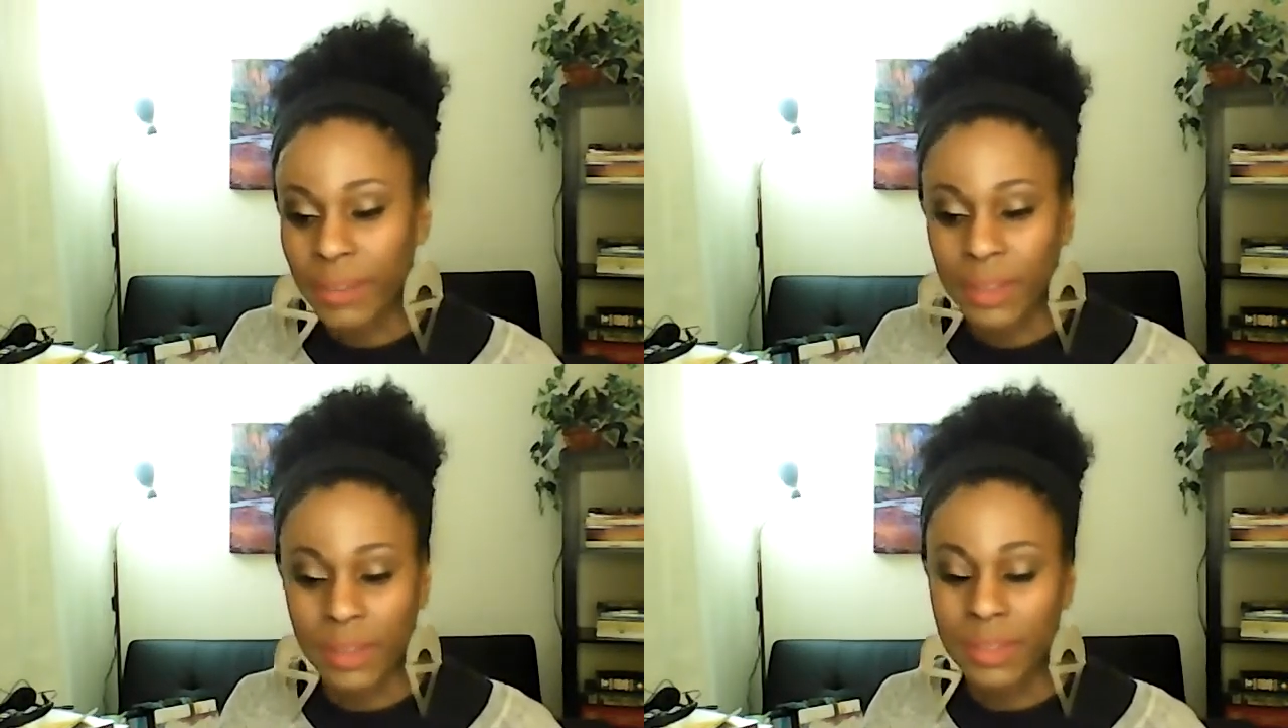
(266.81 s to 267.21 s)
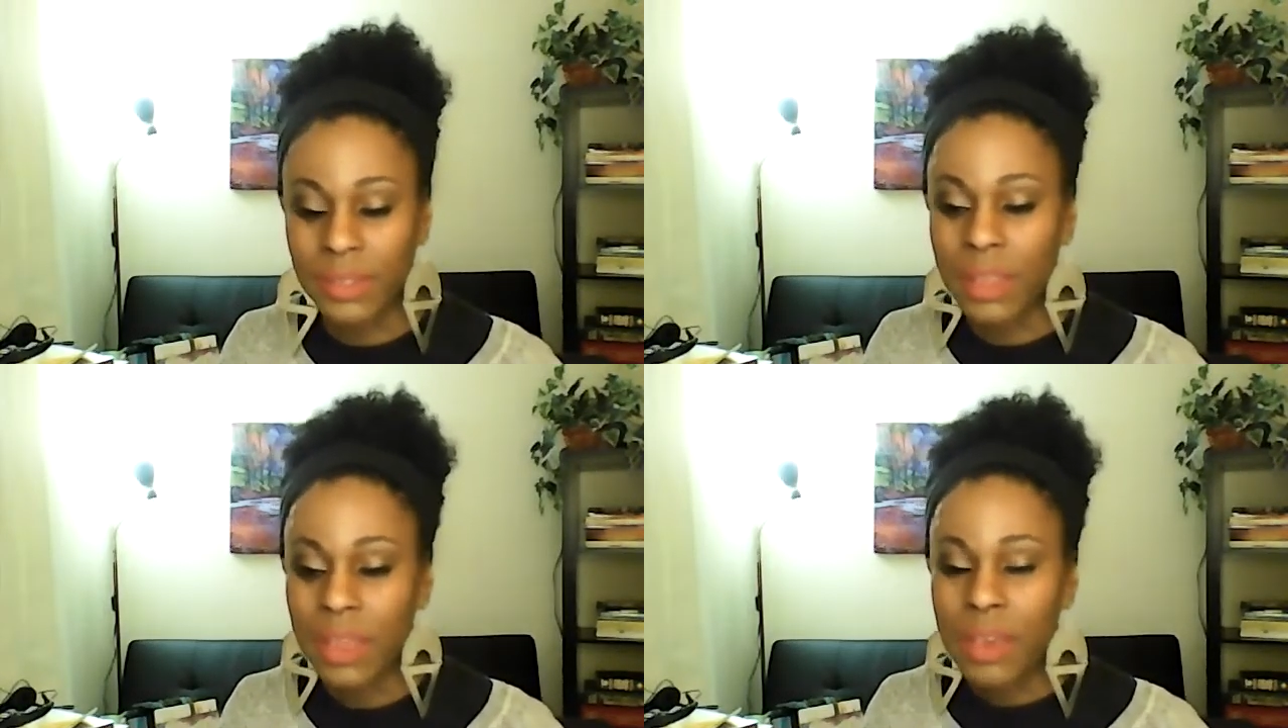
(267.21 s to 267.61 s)

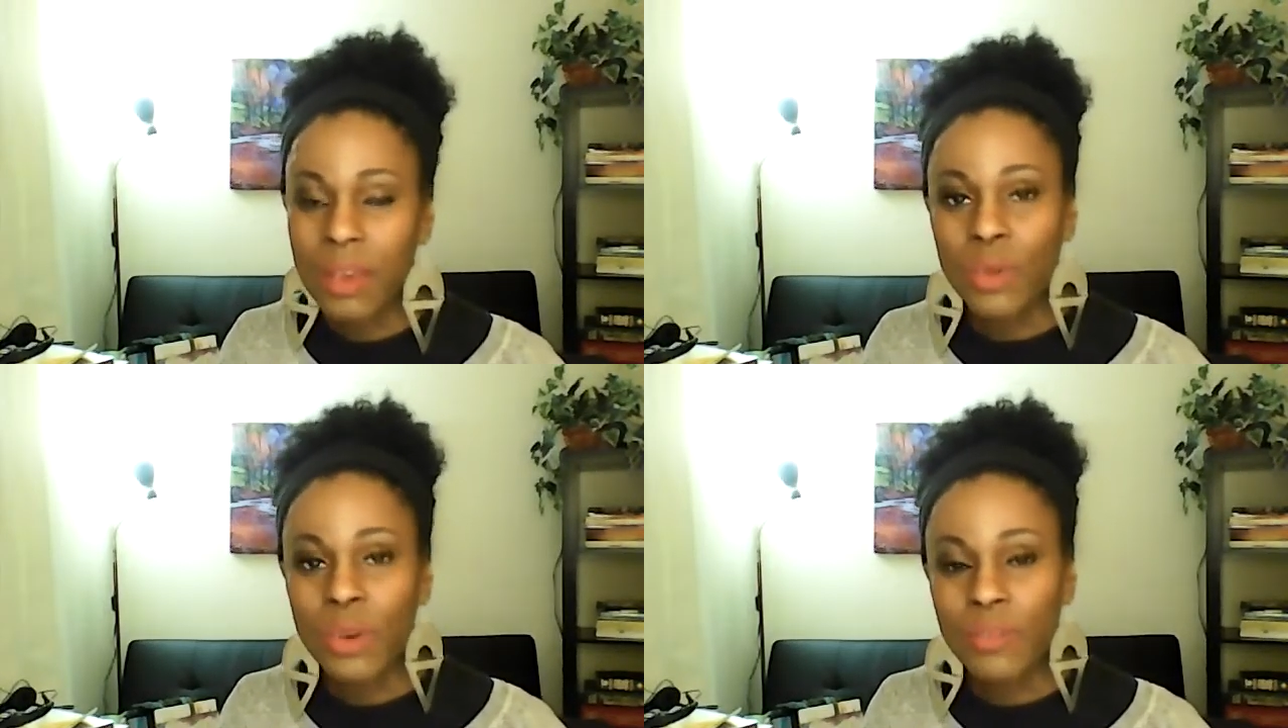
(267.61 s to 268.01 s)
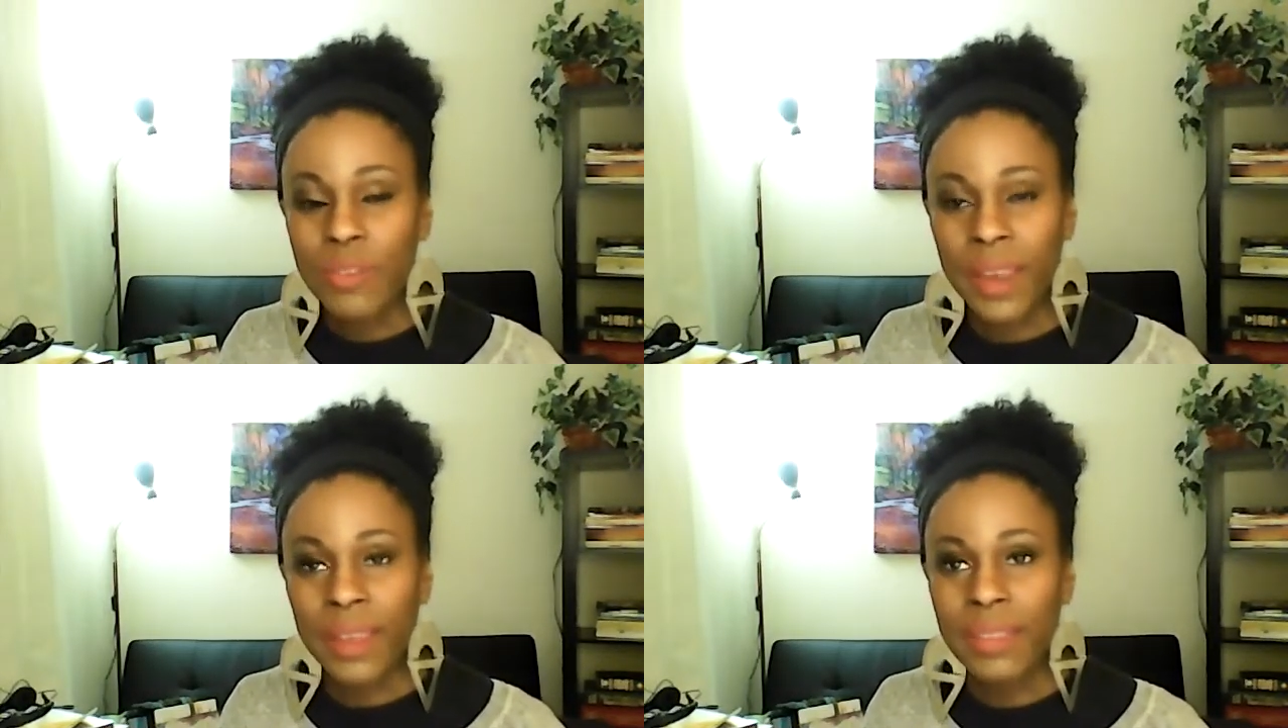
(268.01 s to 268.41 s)
is we're
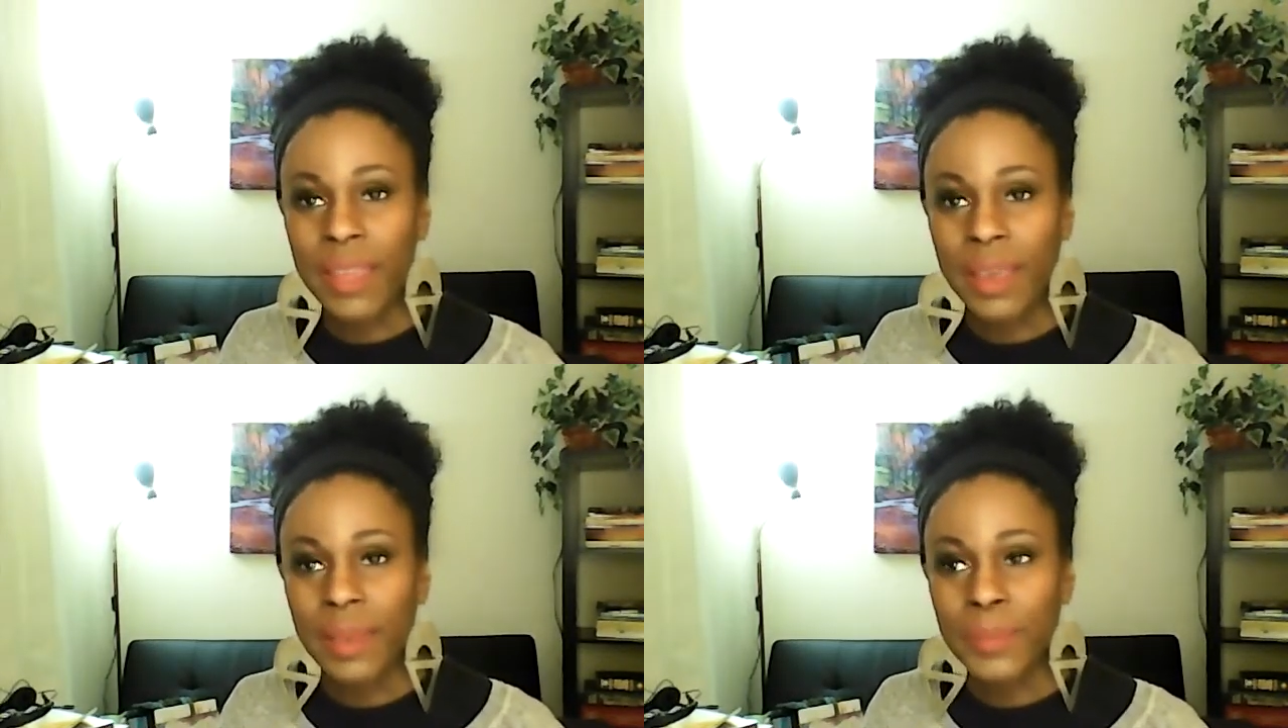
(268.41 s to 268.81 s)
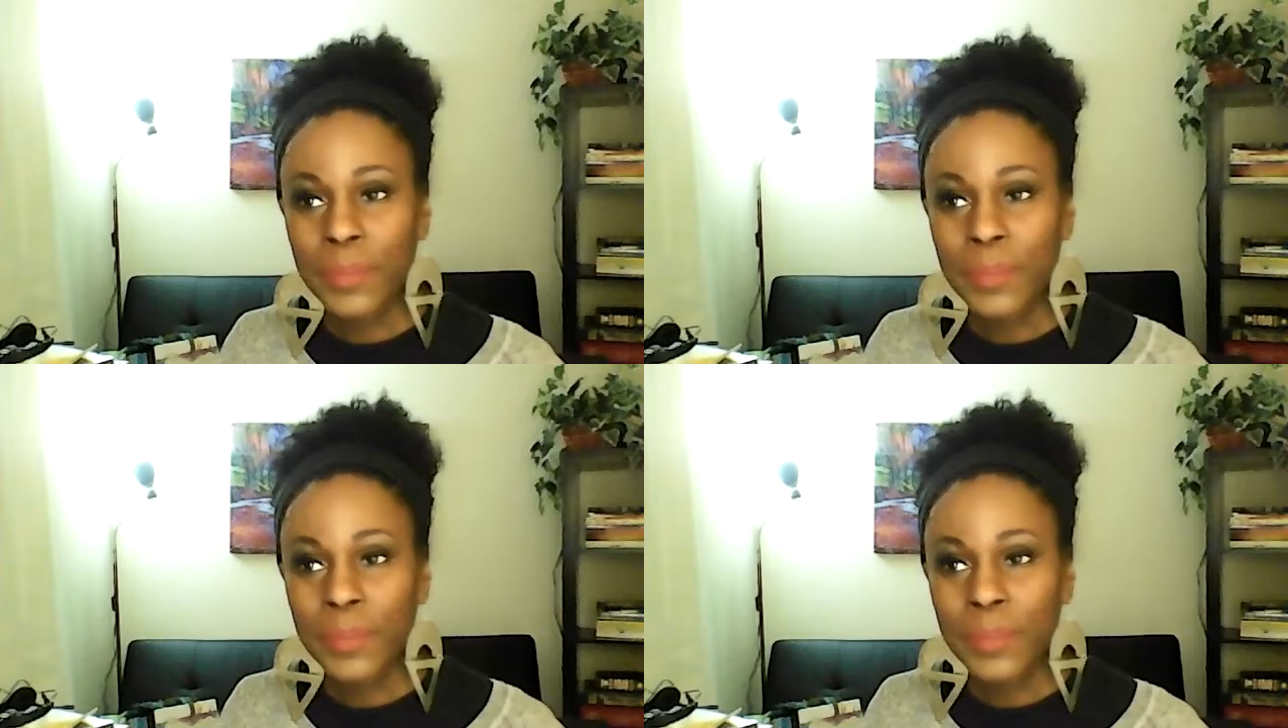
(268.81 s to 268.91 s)
afraid that